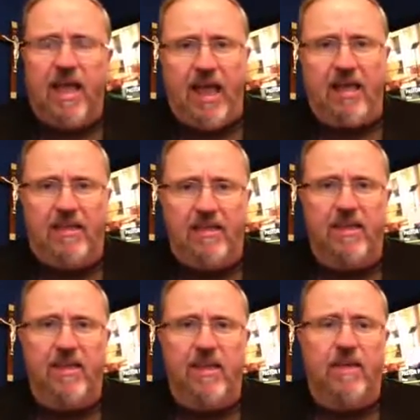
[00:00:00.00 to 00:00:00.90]
at
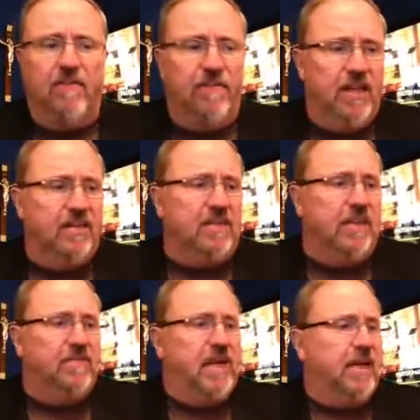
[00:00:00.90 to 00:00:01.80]
the events
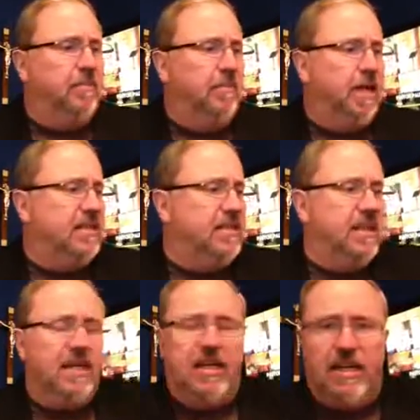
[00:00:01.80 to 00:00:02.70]
that have taken place
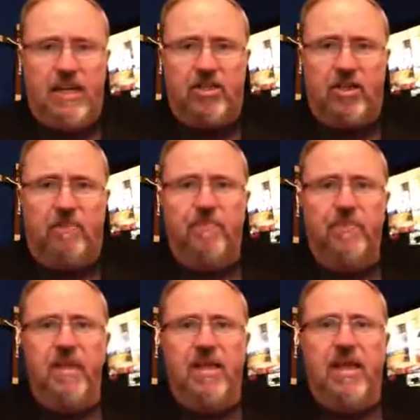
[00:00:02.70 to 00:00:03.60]
in Egypt.
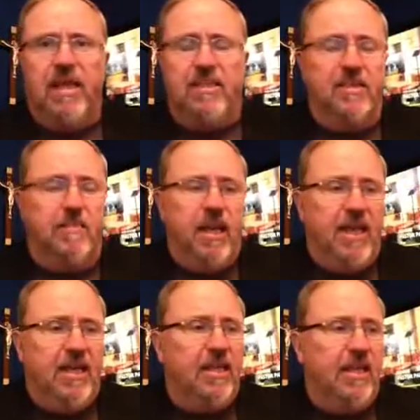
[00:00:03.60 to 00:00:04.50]
He is
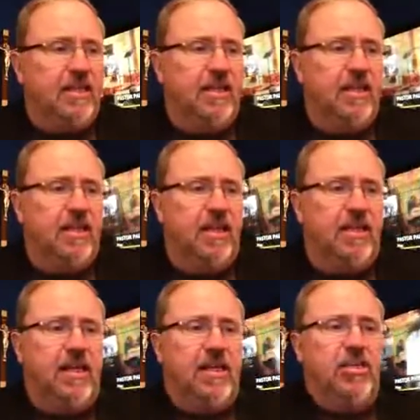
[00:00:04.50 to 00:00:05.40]
demanding that the,
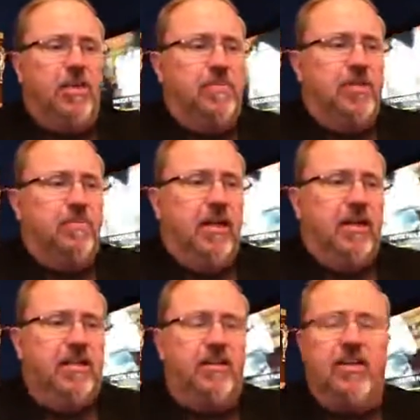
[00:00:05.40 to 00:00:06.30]
that the Egyptian
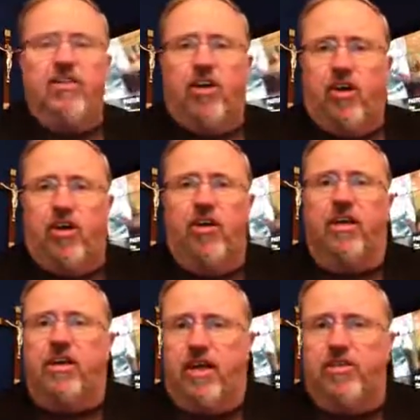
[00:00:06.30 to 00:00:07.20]
military turn
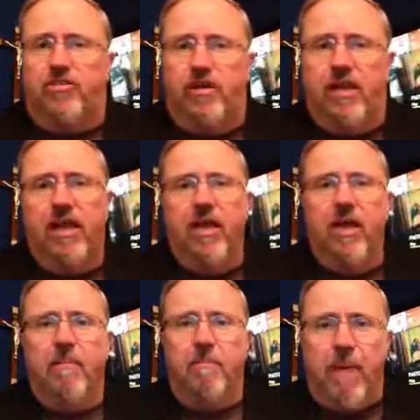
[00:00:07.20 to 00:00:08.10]
the country
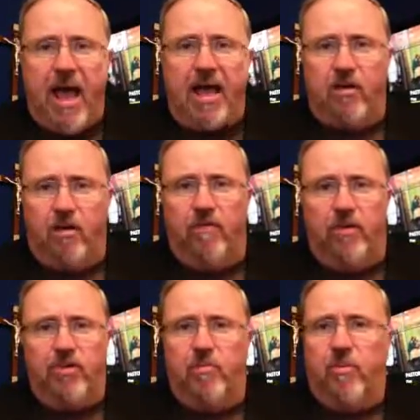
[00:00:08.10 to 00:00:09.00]
back
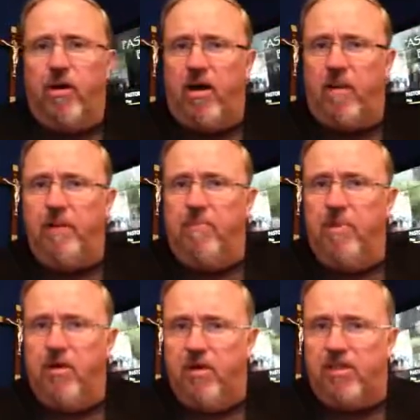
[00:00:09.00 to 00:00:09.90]
over to Mohammed
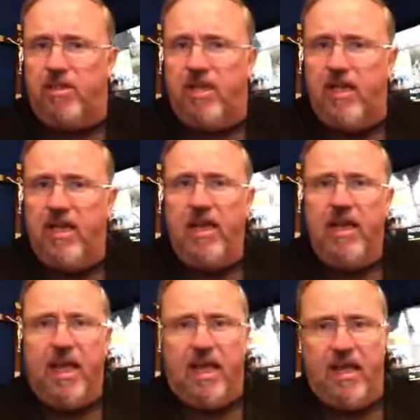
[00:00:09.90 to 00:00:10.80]
Morsi
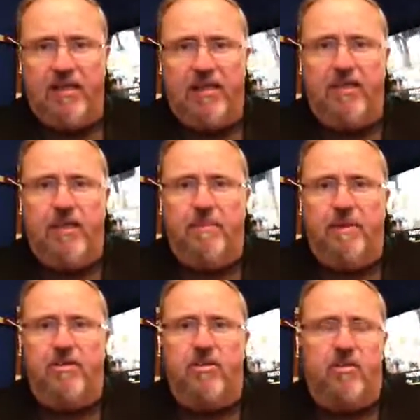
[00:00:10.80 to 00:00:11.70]
and the
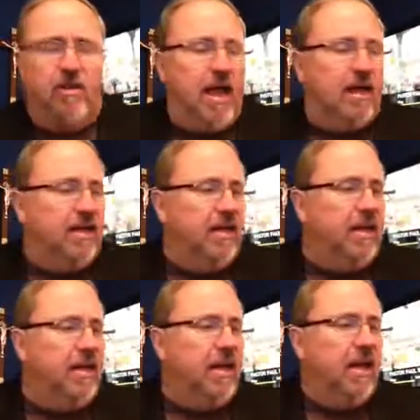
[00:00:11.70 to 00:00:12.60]

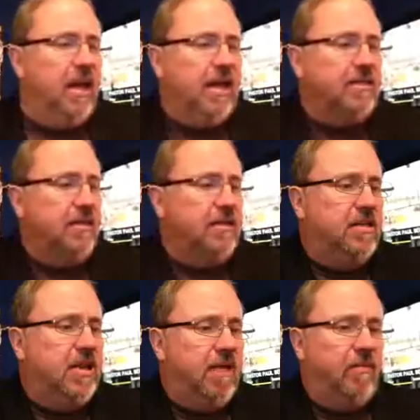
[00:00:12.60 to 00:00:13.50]
democratically
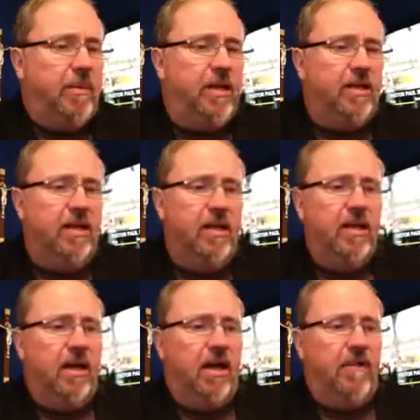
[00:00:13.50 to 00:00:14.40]
elected government
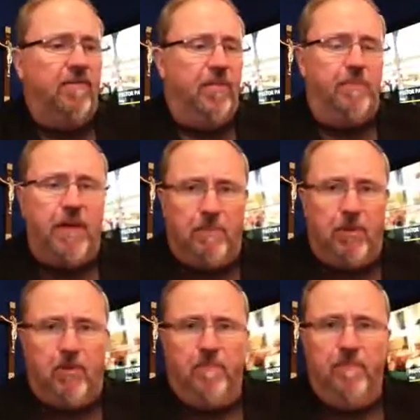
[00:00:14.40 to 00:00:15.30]
of the
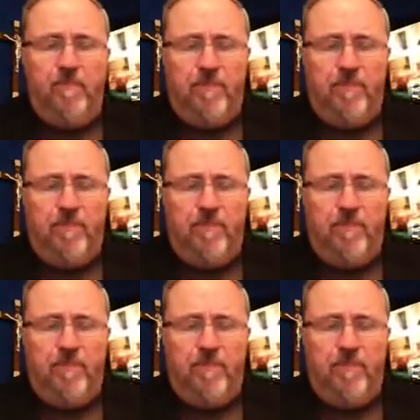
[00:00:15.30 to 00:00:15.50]
people.